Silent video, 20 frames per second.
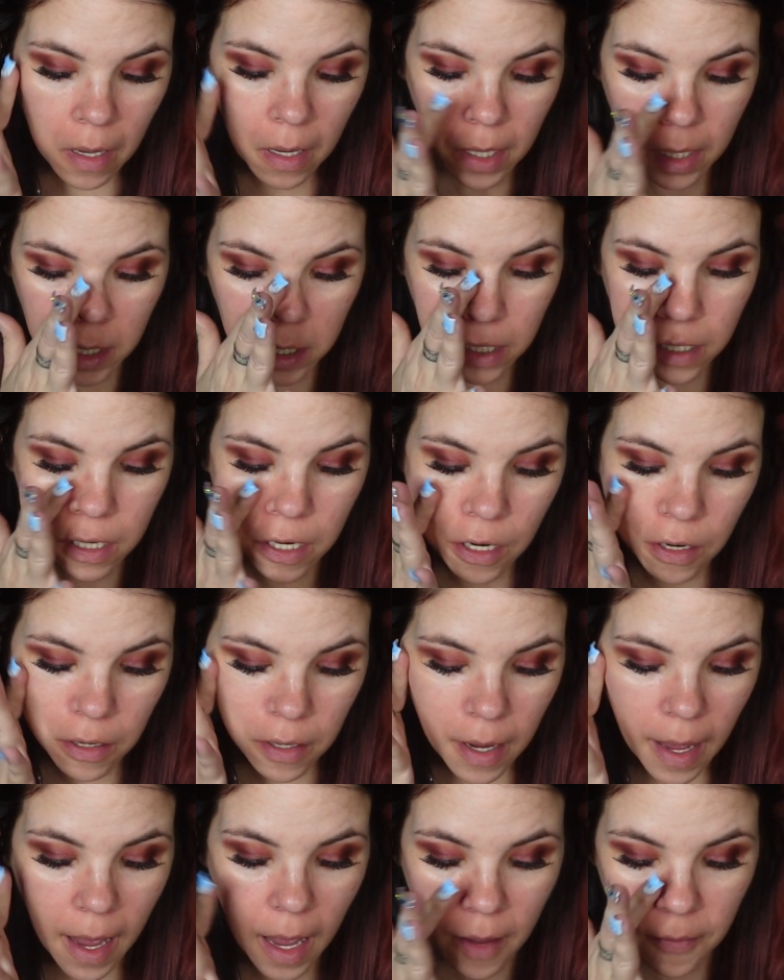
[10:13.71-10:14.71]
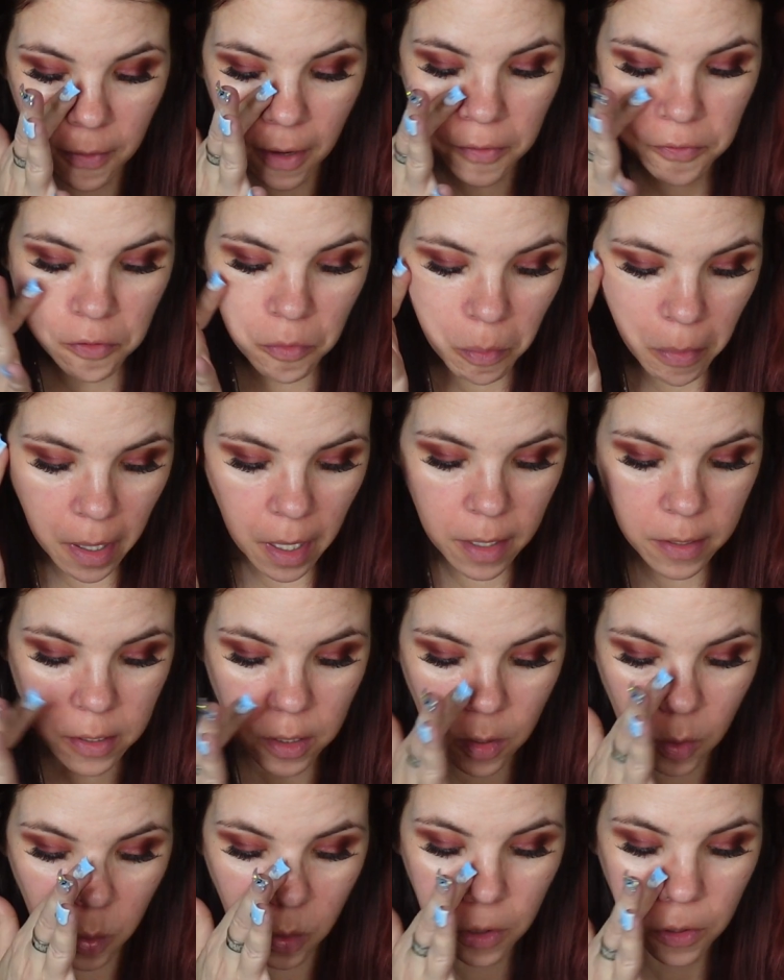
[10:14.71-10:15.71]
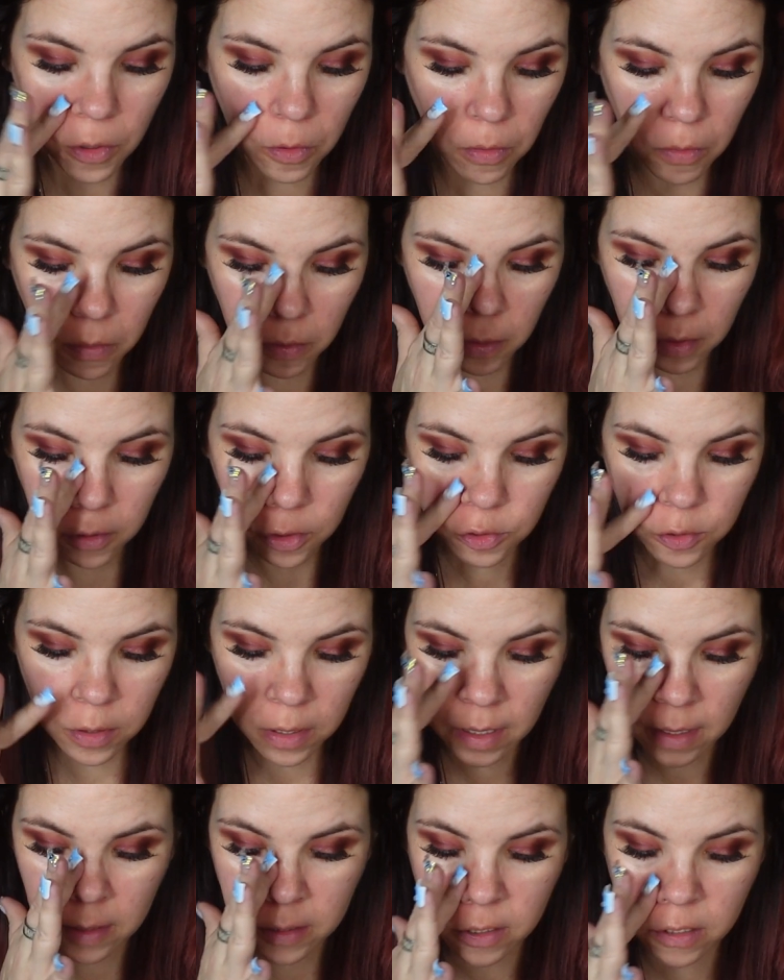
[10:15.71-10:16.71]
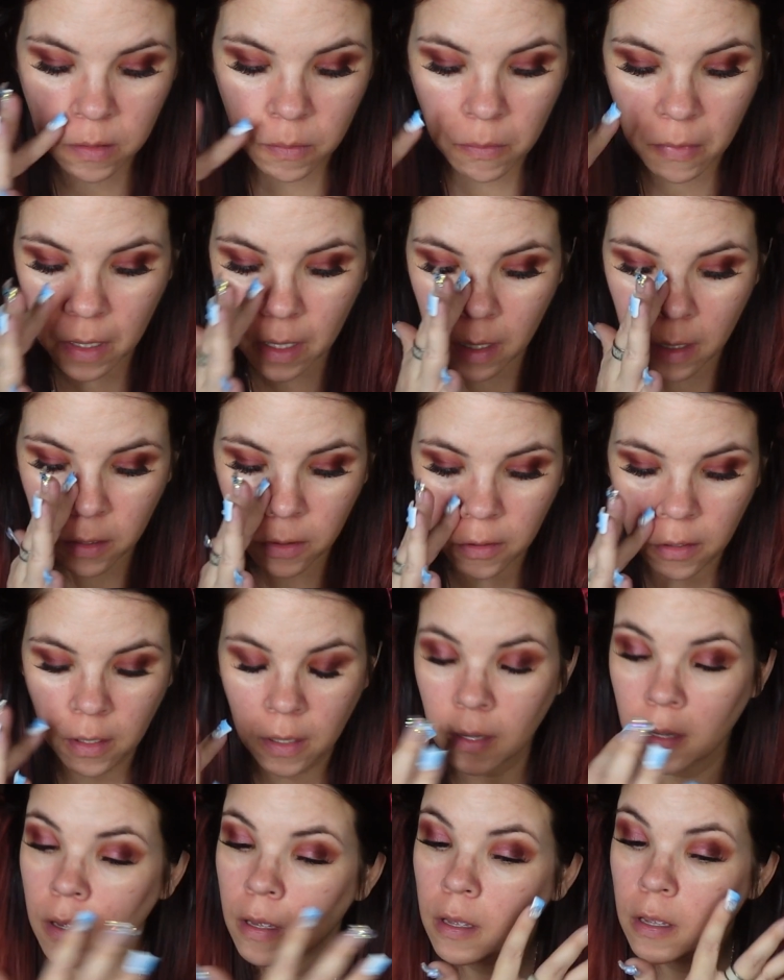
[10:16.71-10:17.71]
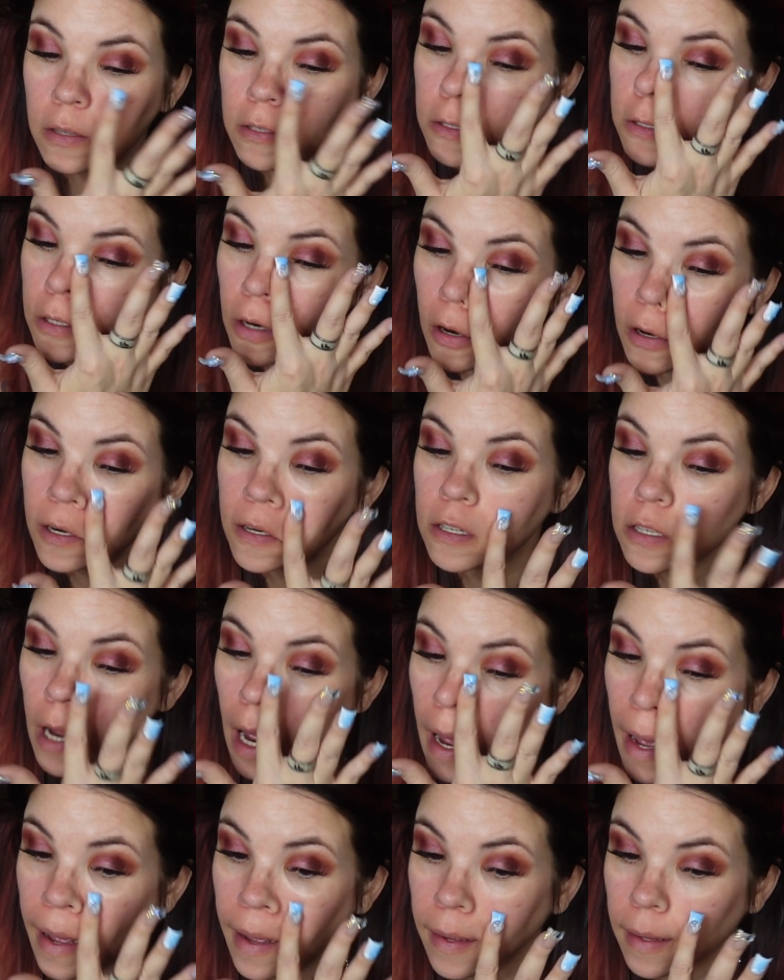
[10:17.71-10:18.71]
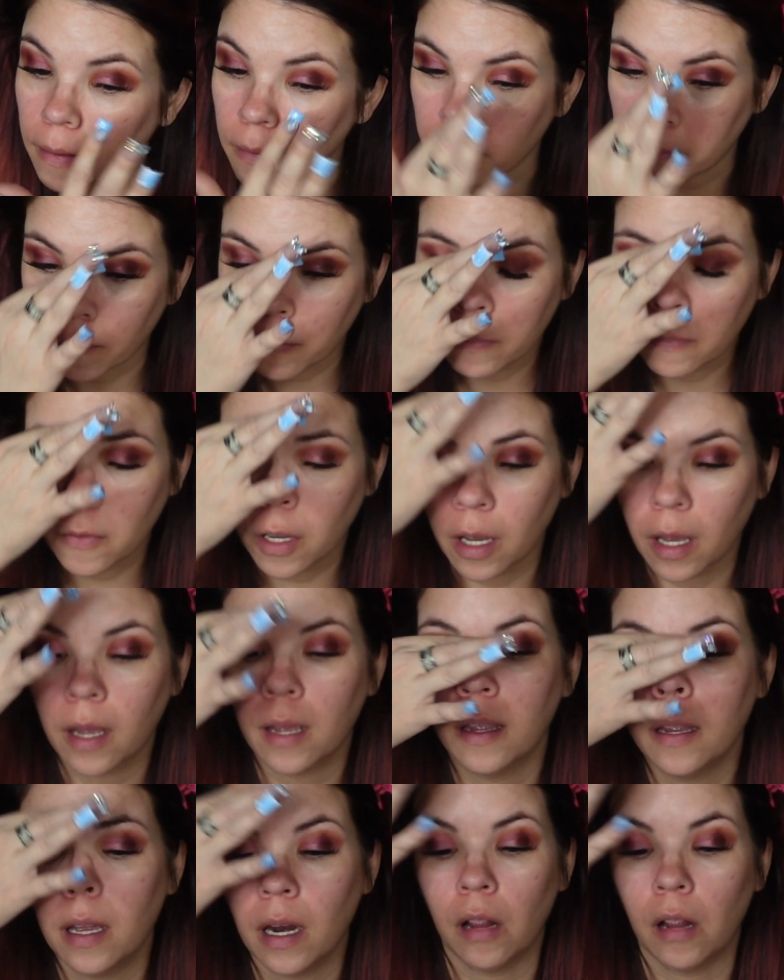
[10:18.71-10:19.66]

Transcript: and a year and a half after Mary's acquittal, Lieutenant Smith started dying, okay?